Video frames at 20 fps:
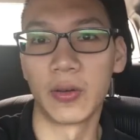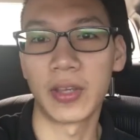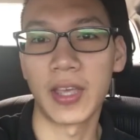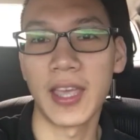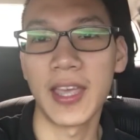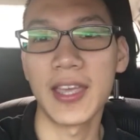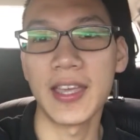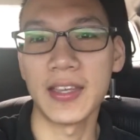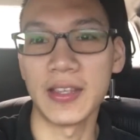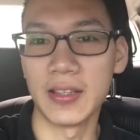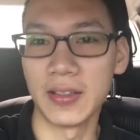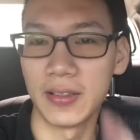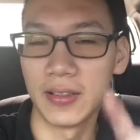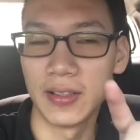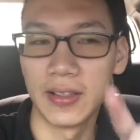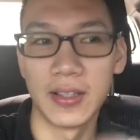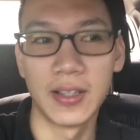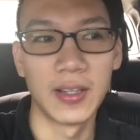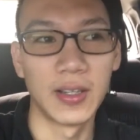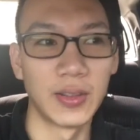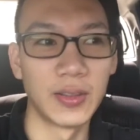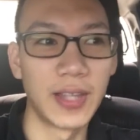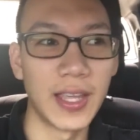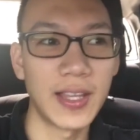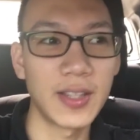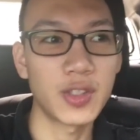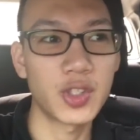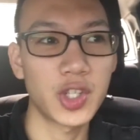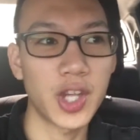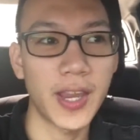Okay,
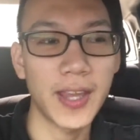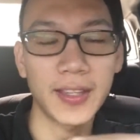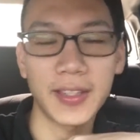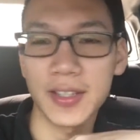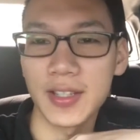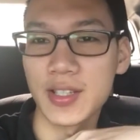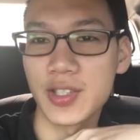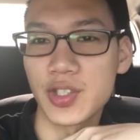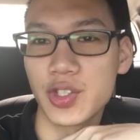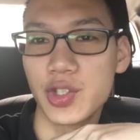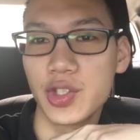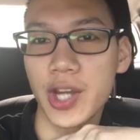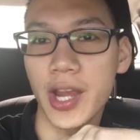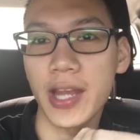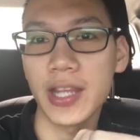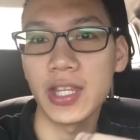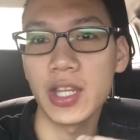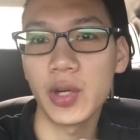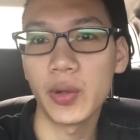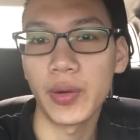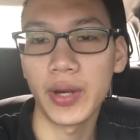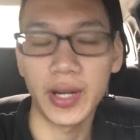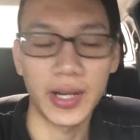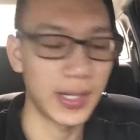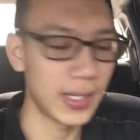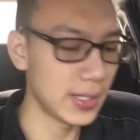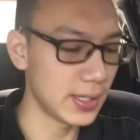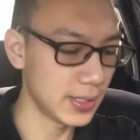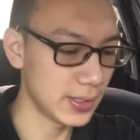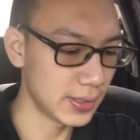date check is
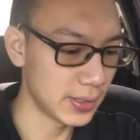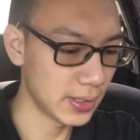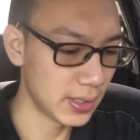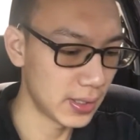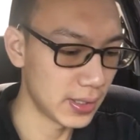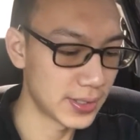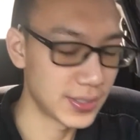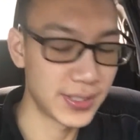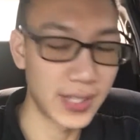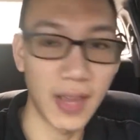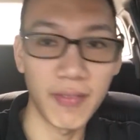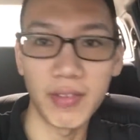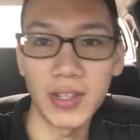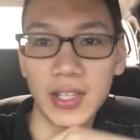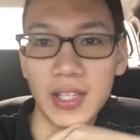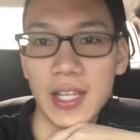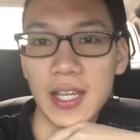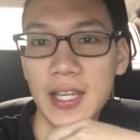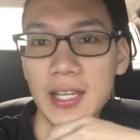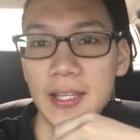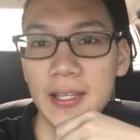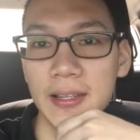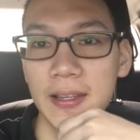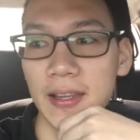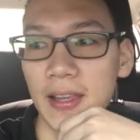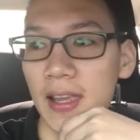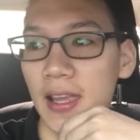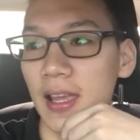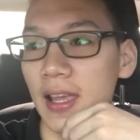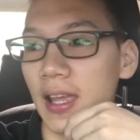January
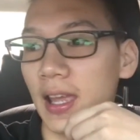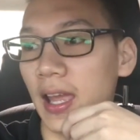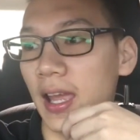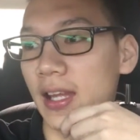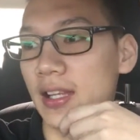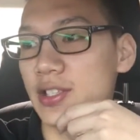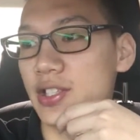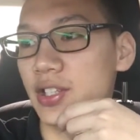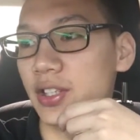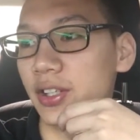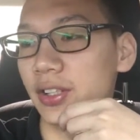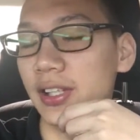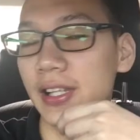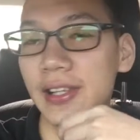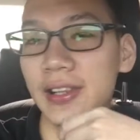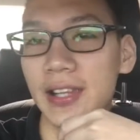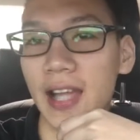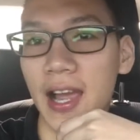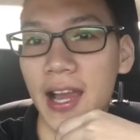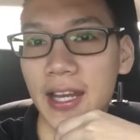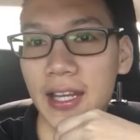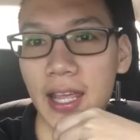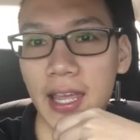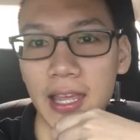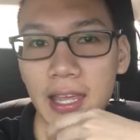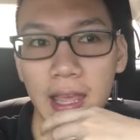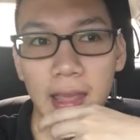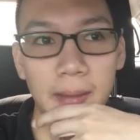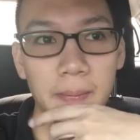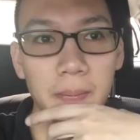17, and it's currently 9
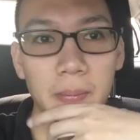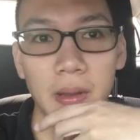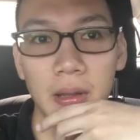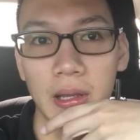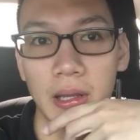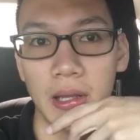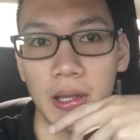a.m.